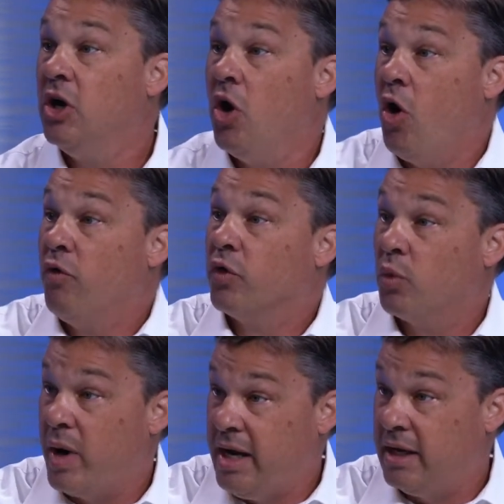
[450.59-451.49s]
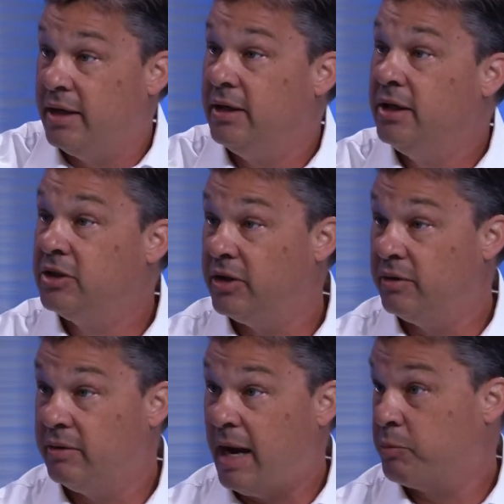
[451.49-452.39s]
overweighted to
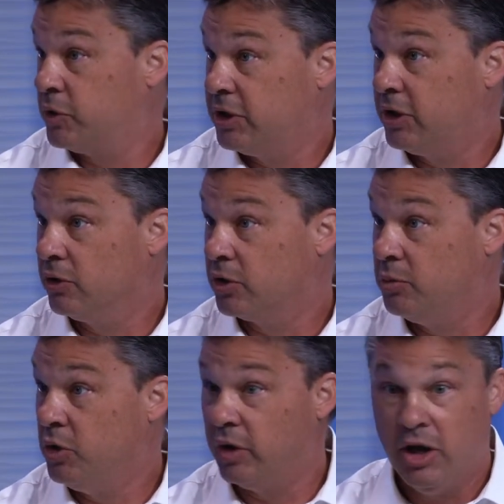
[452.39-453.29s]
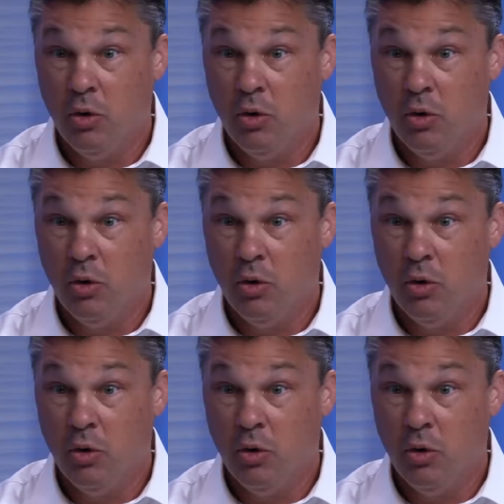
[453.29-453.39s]
that particular community.